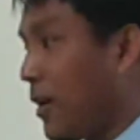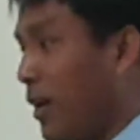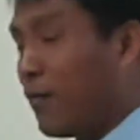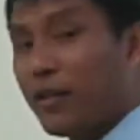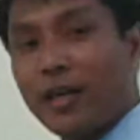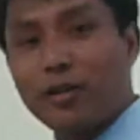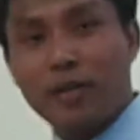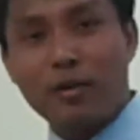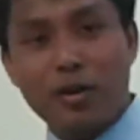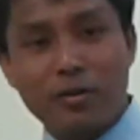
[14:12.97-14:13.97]
Even
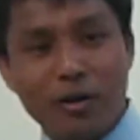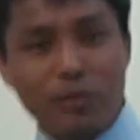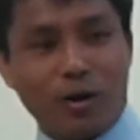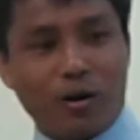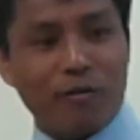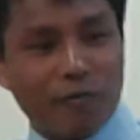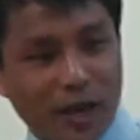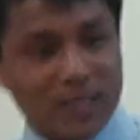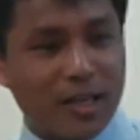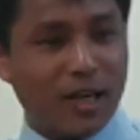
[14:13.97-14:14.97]
they do not
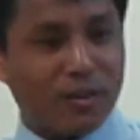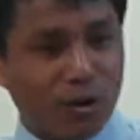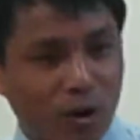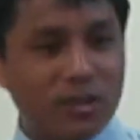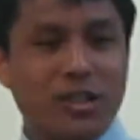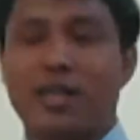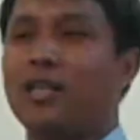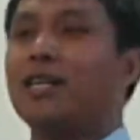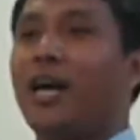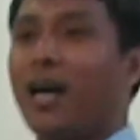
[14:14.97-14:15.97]
confess like
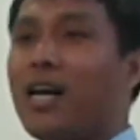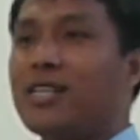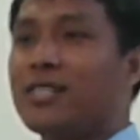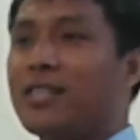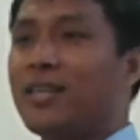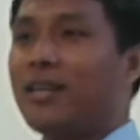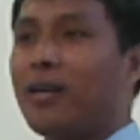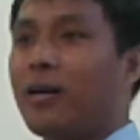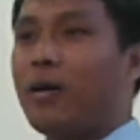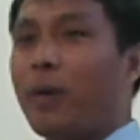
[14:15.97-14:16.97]
theologically like us.
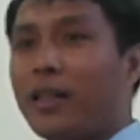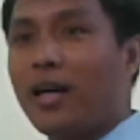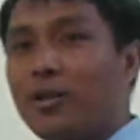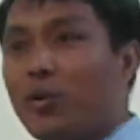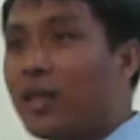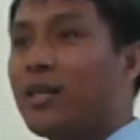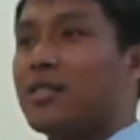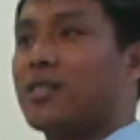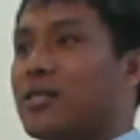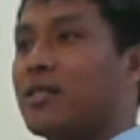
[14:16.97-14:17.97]
But they are doing
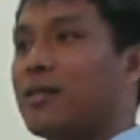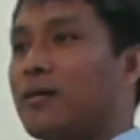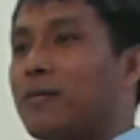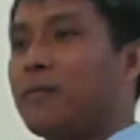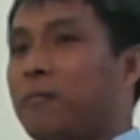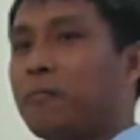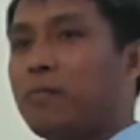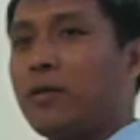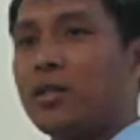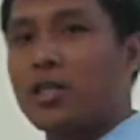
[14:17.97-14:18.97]
this
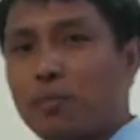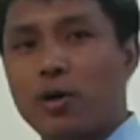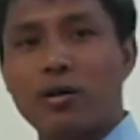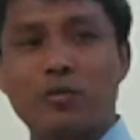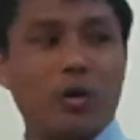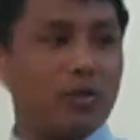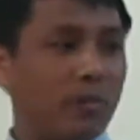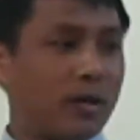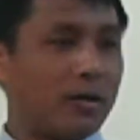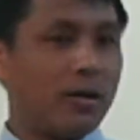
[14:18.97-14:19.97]
just because we are
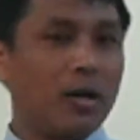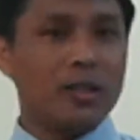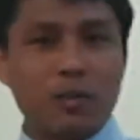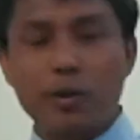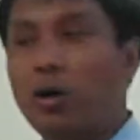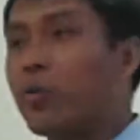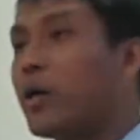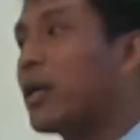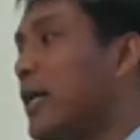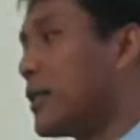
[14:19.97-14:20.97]
human. Just because we
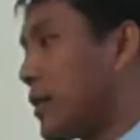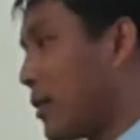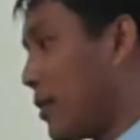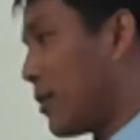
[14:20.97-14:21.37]
are related.